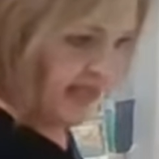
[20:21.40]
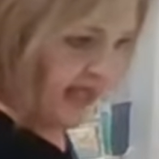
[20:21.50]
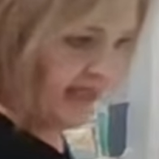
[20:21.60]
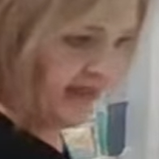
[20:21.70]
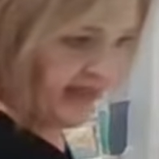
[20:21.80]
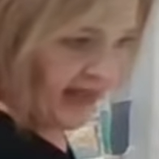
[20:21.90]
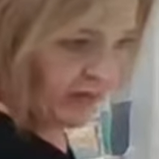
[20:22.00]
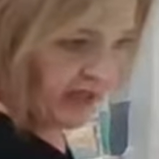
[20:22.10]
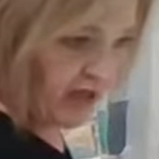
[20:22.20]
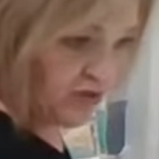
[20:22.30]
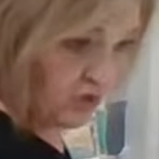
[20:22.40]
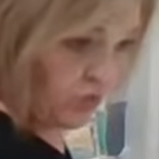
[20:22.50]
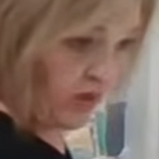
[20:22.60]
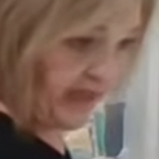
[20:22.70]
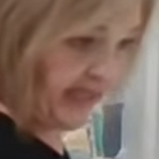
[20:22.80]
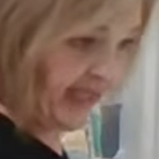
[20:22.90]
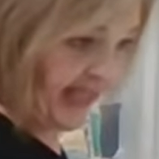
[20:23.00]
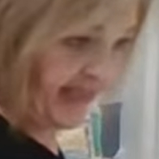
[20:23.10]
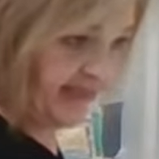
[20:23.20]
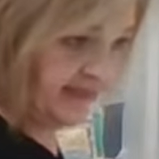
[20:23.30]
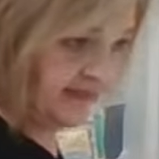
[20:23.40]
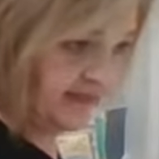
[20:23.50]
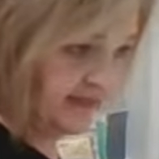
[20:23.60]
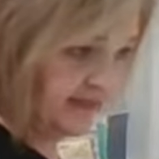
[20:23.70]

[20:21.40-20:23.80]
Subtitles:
and that one I'll do white again.